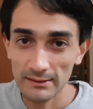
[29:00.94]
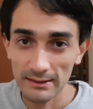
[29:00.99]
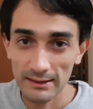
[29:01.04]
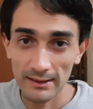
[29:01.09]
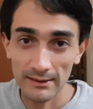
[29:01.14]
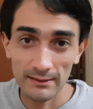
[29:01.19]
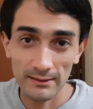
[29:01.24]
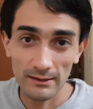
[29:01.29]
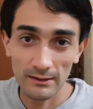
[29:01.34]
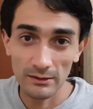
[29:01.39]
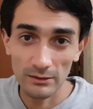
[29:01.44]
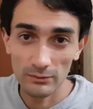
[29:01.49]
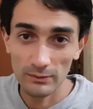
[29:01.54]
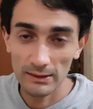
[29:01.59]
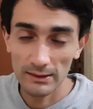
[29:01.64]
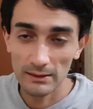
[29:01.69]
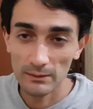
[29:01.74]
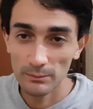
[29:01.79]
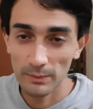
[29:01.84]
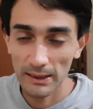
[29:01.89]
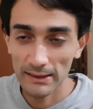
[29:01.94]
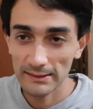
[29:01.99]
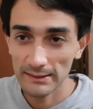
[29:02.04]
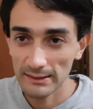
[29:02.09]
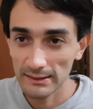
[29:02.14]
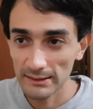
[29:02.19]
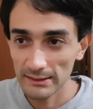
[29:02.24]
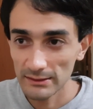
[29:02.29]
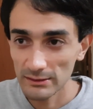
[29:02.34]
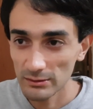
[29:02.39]
get along with the
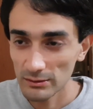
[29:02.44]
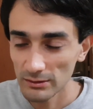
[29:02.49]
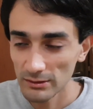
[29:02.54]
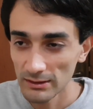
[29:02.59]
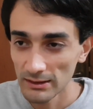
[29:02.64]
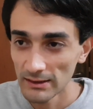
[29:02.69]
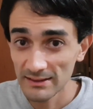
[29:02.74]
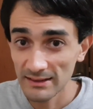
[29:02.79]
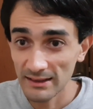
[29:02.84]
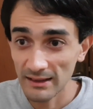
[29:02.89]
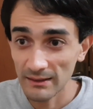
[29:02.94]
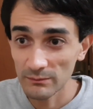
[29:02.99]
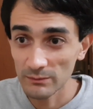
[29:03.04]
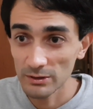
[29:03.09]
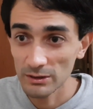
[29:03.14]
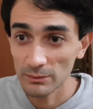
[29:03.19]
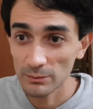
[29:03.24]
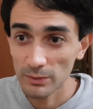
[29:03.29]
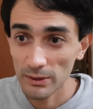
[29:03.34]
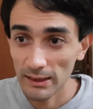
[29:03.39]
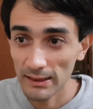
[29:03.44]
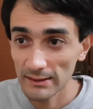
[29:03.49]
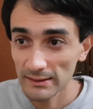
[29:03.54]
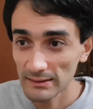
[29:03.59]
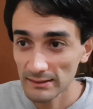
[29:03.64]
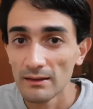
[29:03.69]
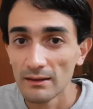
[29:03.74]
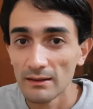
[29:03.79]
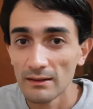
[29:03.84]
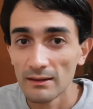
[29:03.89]
bicycles. So I'm
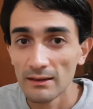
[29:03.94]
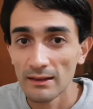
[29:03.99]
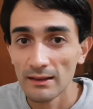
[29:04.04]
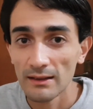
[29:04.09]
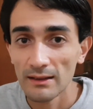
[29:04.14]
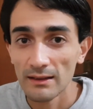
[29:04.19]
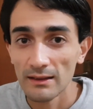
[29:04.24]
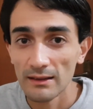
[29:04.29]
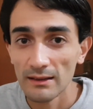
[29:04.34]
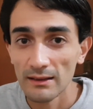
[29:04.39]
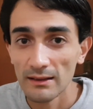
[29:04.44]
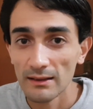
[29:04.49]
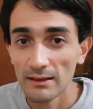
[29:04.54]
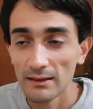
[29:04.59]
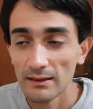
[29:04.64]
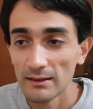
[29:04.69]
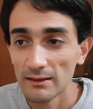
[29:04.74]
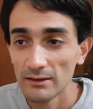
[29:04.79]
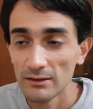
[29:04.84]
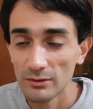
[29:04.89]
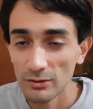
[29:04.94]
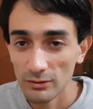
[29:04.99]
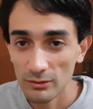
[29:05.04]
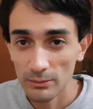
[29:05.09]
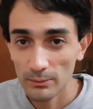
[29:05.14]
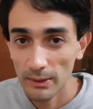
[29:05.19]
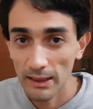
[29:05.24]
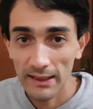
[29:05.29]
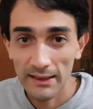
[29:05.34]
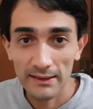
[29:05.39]
surprised they don't
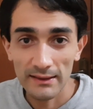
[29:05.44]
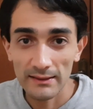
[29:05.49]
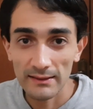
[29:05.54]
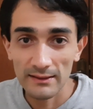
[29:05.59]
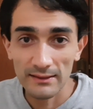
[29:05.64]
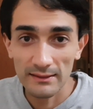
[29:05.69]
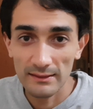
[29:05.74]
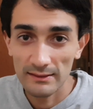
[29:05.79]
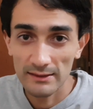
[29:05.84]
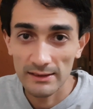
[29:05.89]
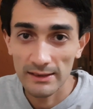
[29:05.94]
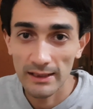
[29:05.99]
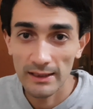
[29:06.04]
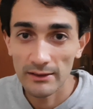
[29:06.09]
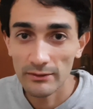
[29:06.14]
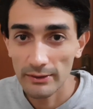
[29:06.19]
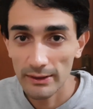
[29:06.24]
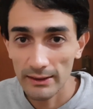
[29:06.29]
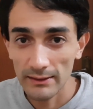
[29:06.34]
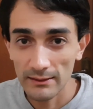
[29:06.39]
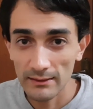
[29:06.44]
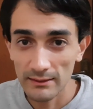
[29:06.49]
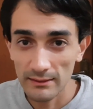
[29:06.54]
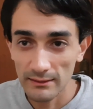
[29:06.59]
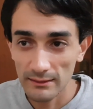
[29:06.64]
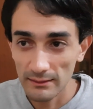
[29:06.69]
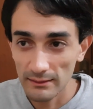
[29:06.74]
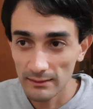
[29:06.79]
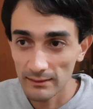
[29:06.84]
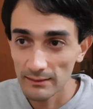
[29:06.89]
mind sharing
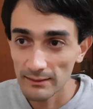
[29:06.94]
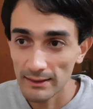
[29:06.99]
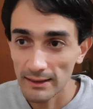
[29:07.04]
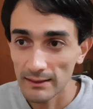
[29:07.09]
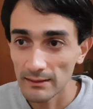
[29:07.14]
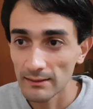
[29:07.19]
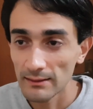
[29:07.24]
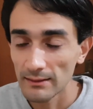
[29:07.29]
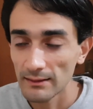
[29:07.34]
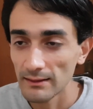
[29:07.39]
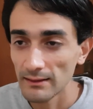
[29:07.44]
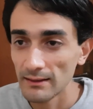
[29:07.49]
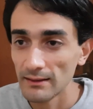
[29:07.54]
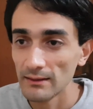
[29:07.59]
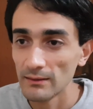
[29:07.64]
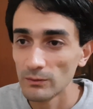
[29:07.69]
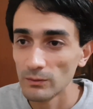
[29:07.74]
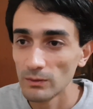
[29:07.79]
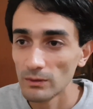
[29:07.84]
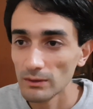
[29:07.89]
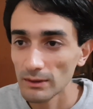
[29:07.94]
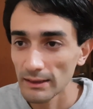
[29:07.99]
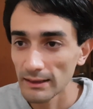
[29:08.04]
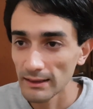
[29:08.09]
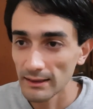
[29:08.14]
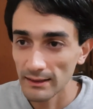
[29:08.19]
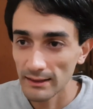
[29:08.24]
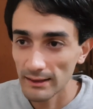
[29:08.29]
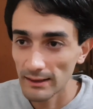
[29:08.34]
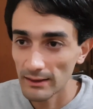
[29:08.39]
that
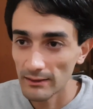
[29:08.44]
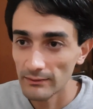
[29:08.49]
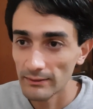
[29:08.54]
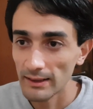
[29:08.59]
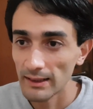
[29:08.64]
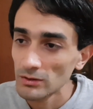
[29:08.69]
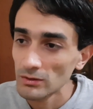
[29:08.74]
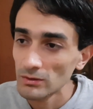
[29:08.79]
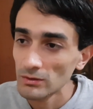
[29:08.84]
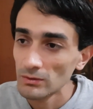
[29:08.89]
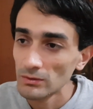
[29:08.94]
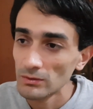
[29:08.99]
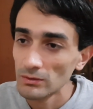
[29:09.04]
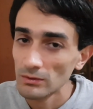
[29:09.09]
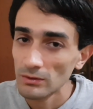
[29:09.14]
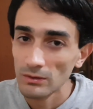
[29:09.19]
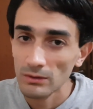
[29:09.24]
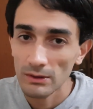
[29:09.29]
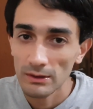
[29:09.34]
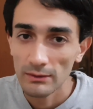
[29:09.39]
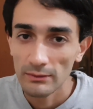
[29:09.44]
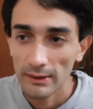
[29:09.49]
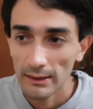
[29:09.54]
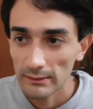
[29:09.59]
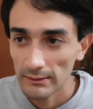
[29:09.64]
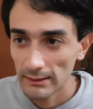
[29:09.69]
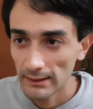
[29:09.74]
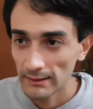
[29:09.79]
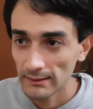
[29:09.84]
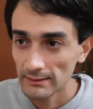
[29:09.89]
walking area. So all
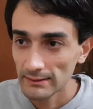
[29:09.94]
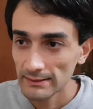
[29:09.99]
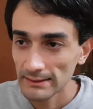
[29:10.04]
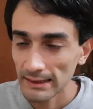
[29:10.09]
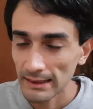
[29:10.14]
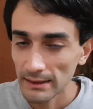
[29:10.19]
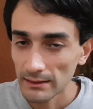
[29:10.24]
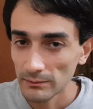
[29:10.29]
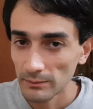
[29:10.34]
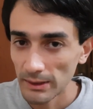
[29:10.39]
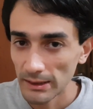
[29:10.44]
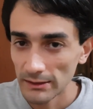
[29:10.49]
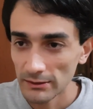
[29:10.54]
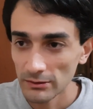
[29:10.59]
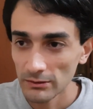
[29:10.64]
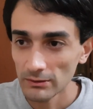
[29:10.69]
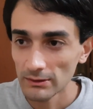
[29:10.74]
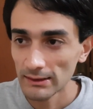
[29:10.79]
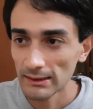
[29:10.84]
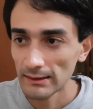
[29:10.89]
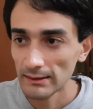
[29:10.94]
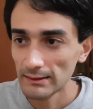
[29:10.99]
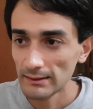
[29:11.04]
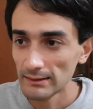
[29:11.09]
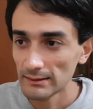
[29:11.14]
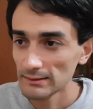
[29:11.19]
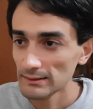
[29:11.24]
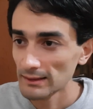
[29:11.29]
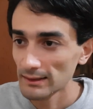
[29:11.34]
around that sand-based hotel there's